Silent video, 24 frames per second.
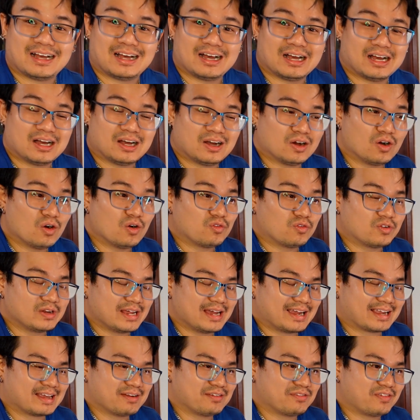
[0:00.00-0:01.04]
Hopefully
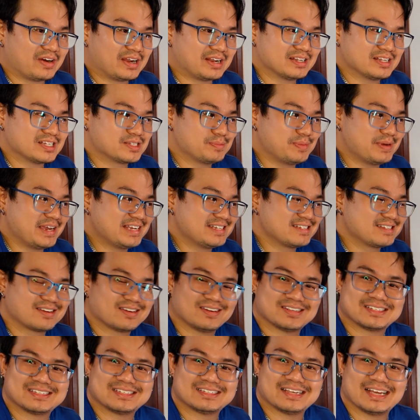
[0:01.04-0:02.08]
I can find the space,
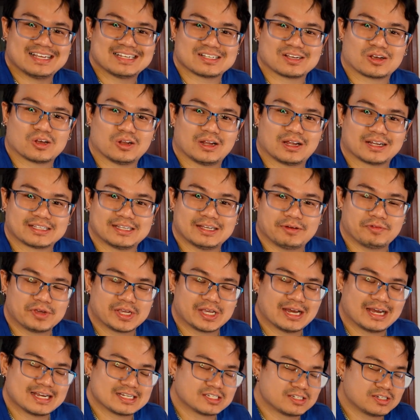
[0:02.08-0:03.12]
because as a collector, we
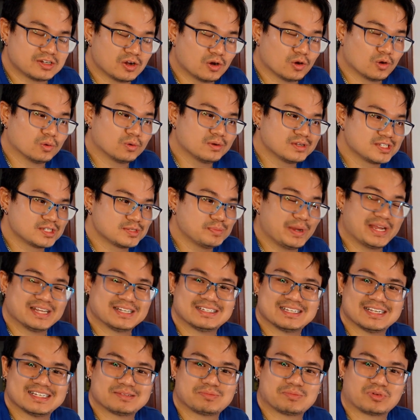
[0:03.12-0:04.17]
guys know
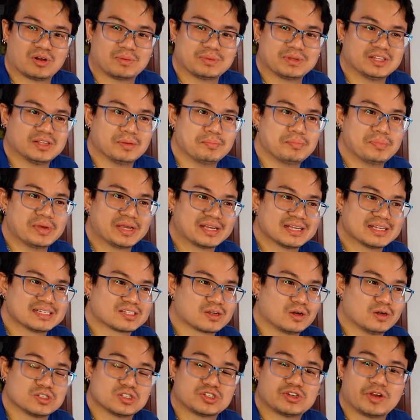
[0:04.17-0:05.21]
space is probably the biggest
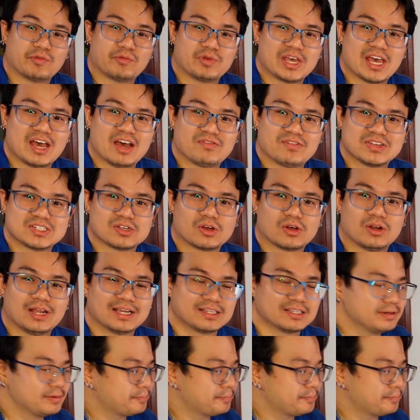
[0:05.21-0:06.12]
constraint we have as a collector.